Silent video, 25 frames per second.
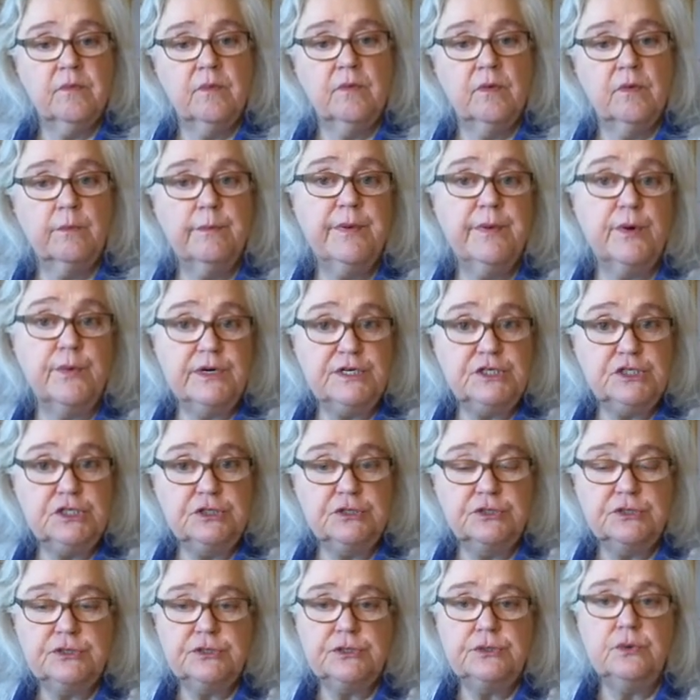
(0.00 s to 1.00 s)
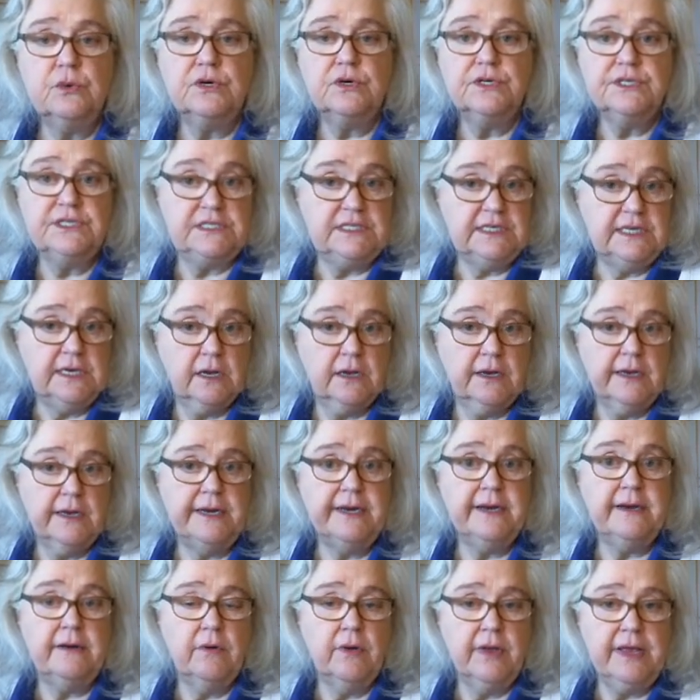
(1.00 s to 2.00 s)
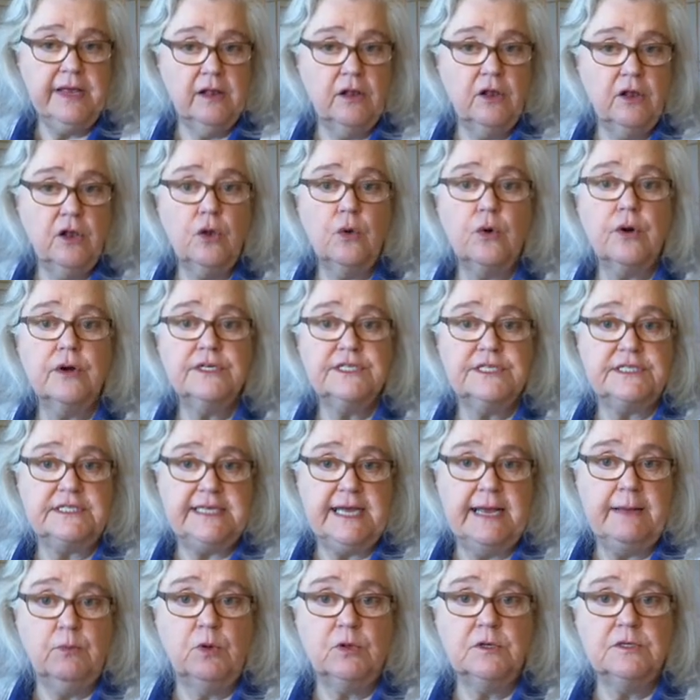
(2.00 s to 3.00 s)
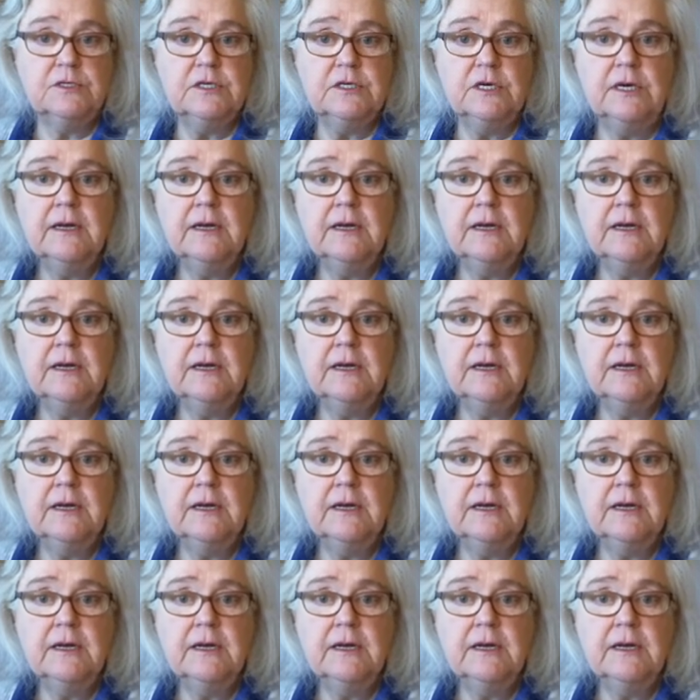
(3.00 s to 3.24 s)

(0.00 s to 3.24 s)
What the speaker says: parishioners who are sick and ill or disabled.